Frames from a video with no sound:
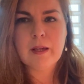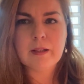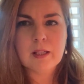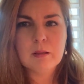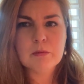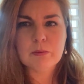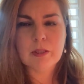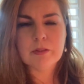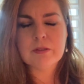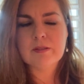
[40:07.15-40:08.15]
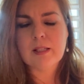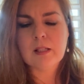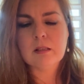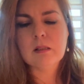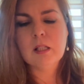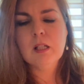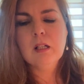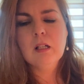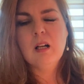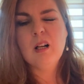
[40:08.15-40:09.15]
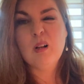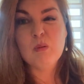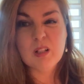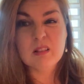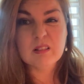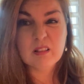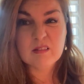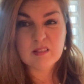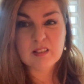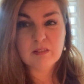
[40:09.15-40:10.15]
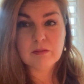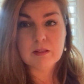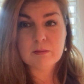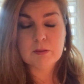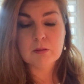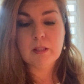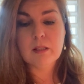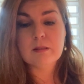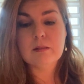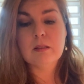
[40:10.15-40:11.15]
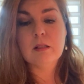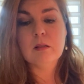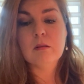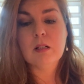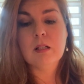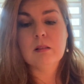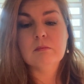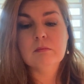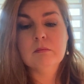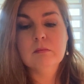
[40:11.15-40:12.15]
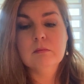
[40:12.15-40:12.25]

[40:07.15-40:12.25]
And I came to understand, oh, well, you know, there's a difference between us, you know. Um,